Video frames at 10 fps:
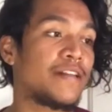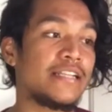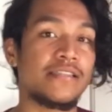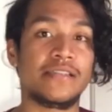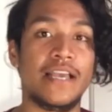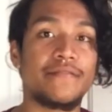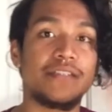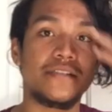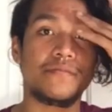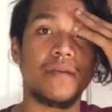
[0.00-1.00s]
Let's give
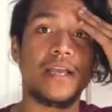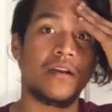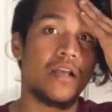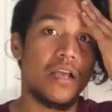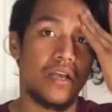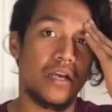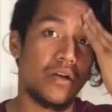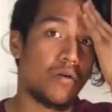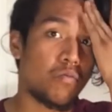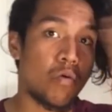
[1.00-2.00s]
this man an
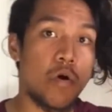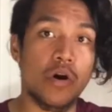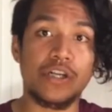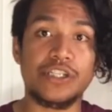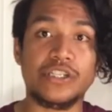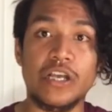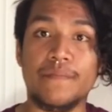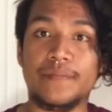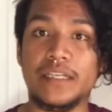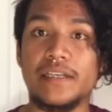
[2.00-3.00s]
award or
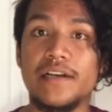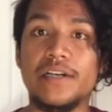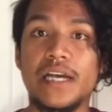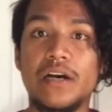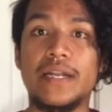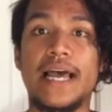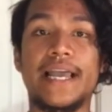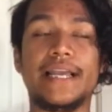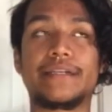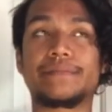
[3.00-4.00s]
something, you know,
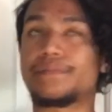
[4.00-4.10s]
like